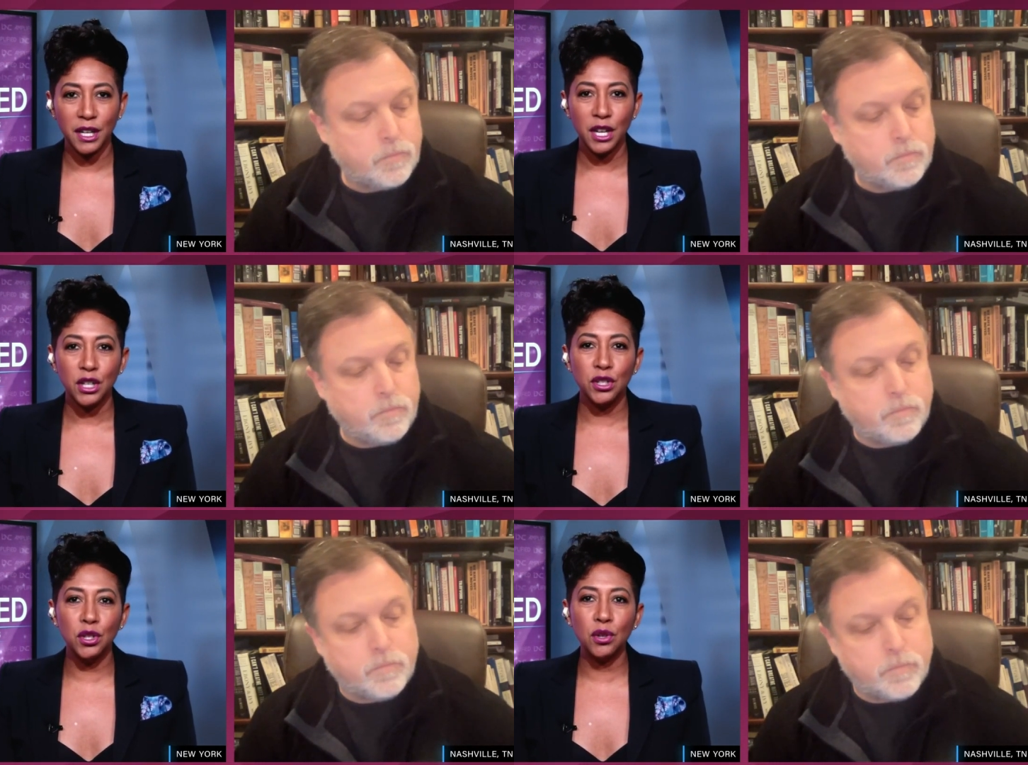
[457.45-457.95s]

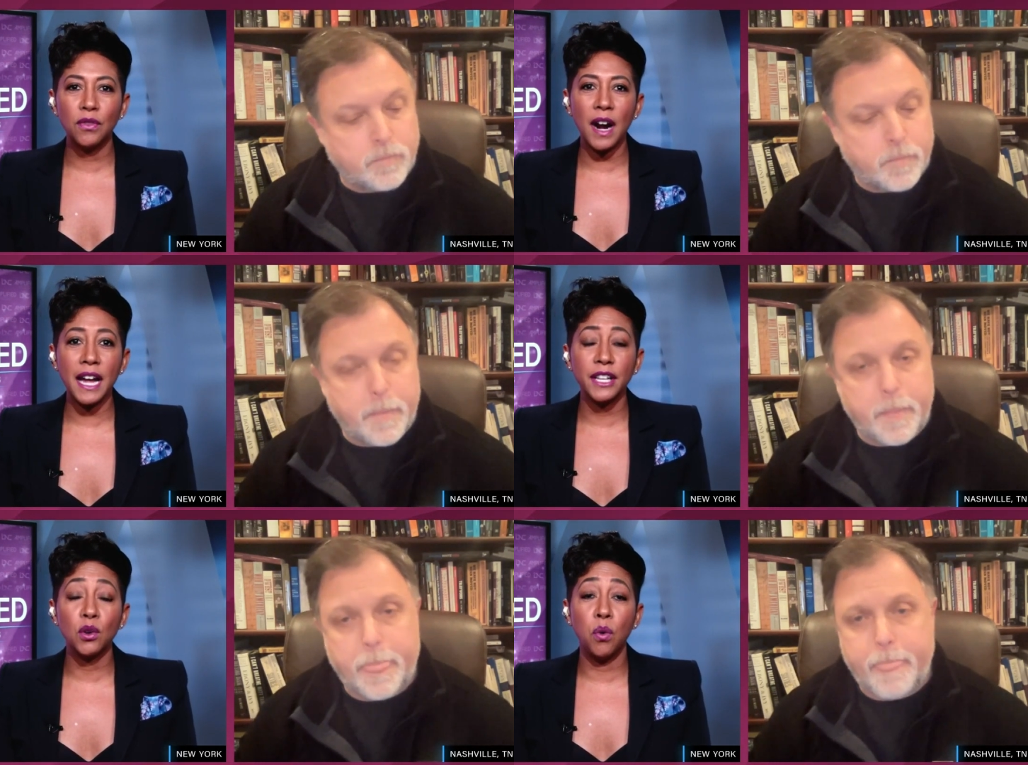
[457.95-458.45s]
Speaker 1: you
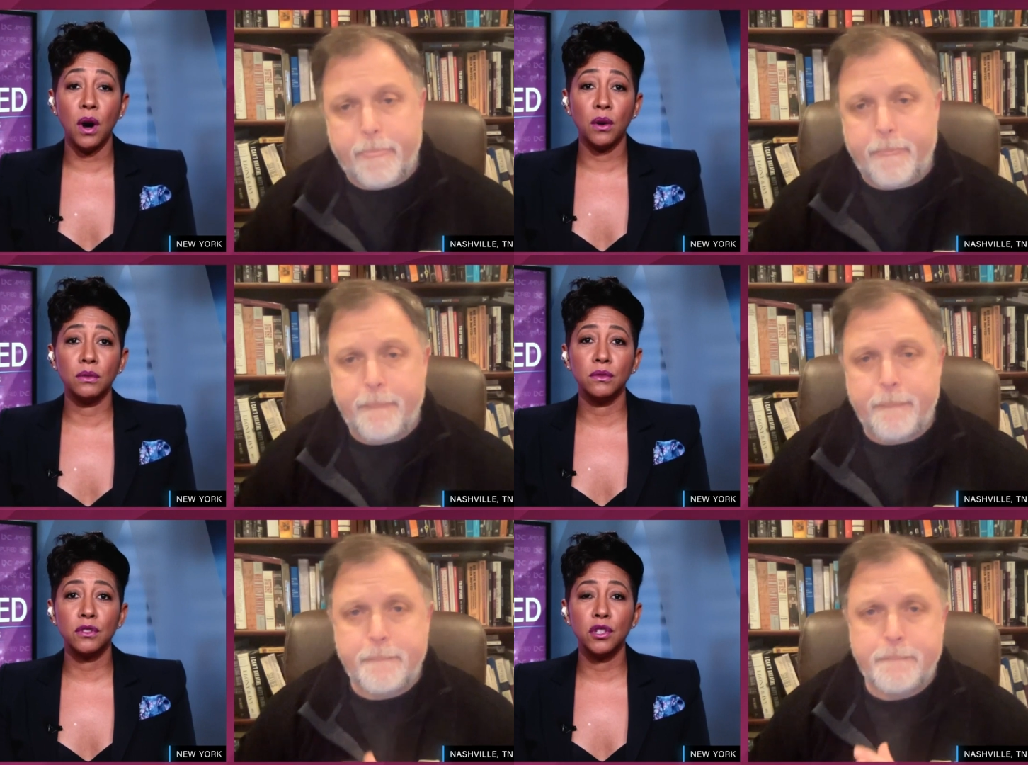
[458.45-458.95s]
write,
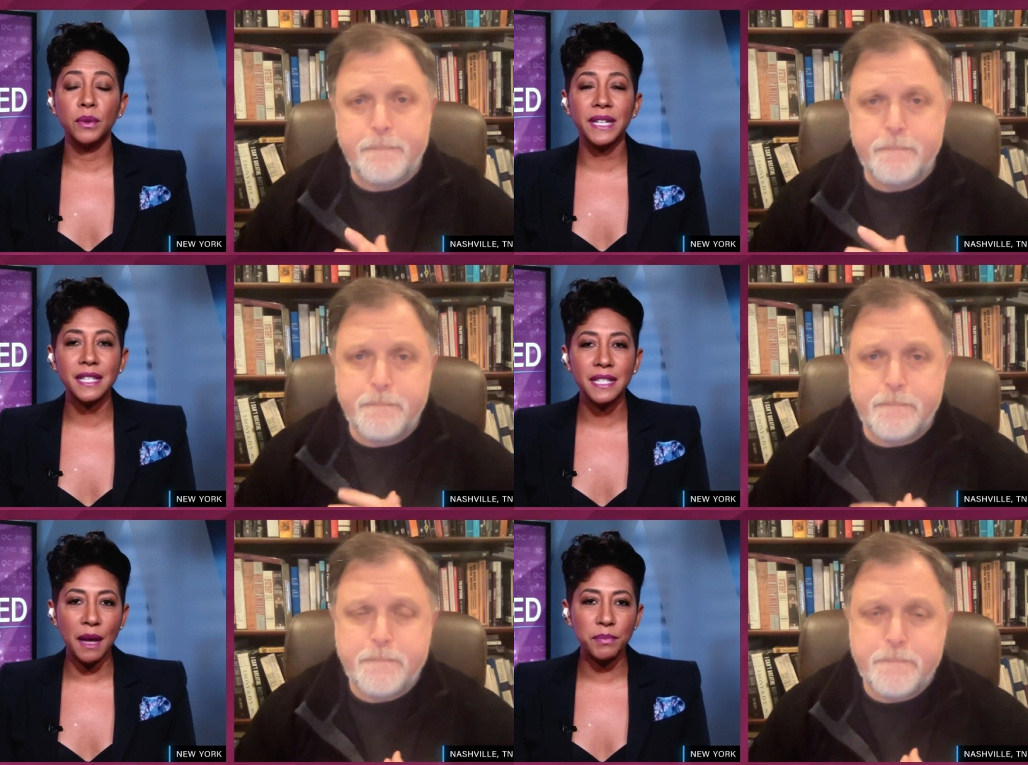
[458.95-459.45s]
quote, to
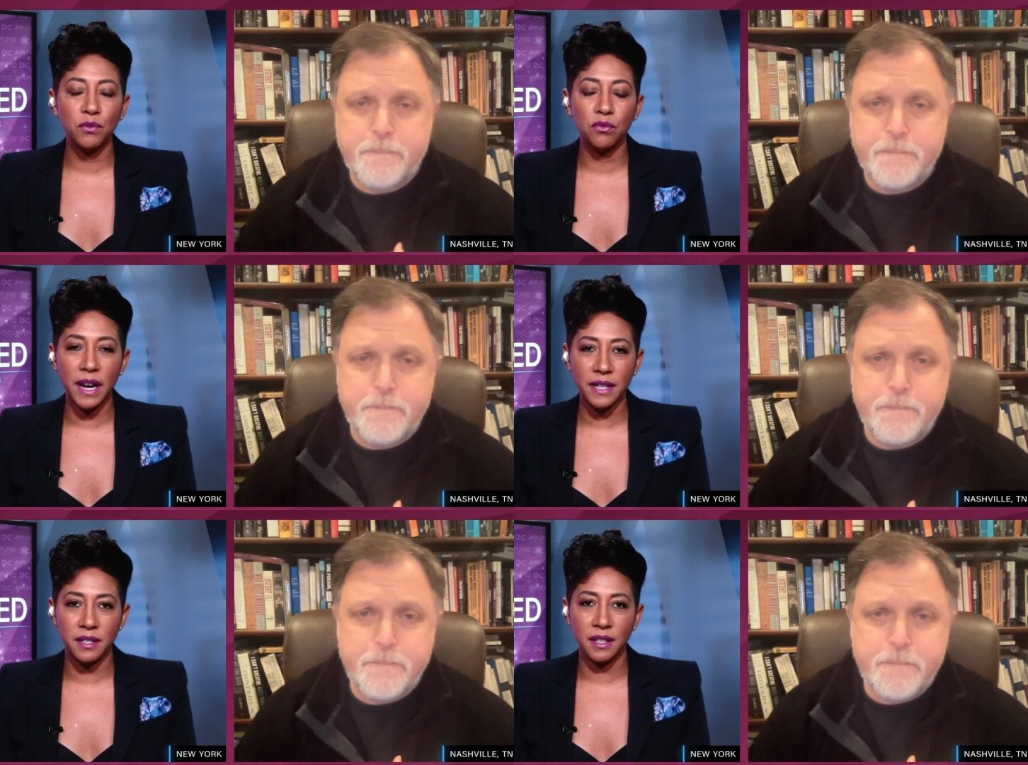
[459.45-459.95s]
accept
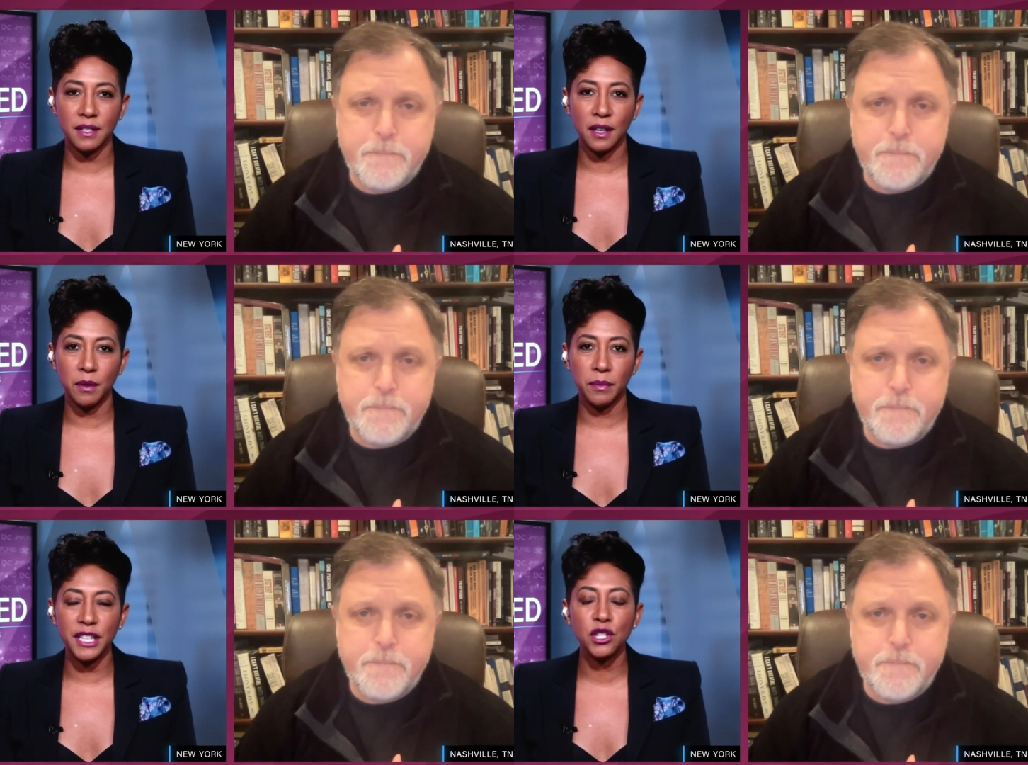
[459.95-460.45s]

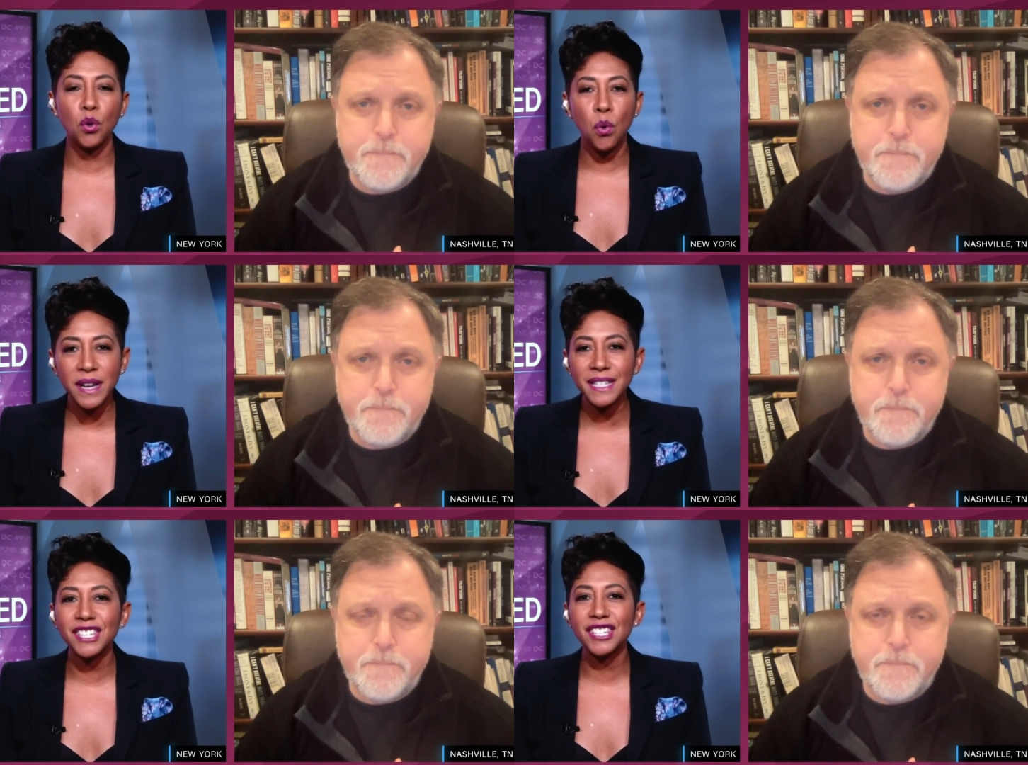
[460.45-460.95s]
racism is
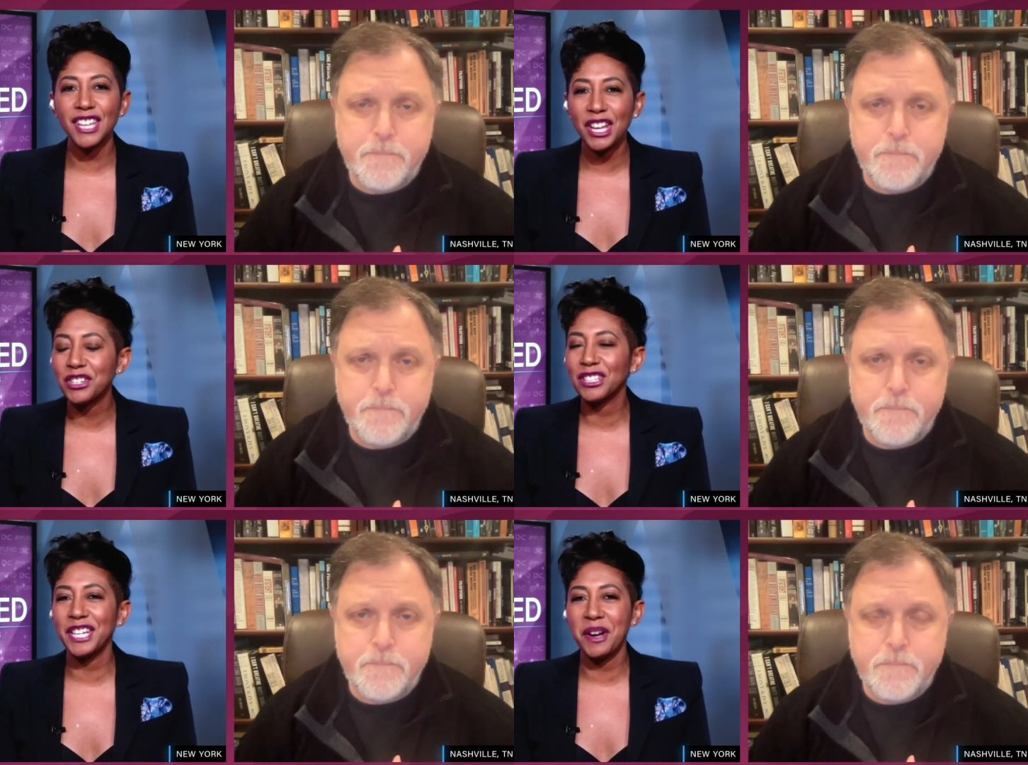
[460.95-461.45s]
quintessentially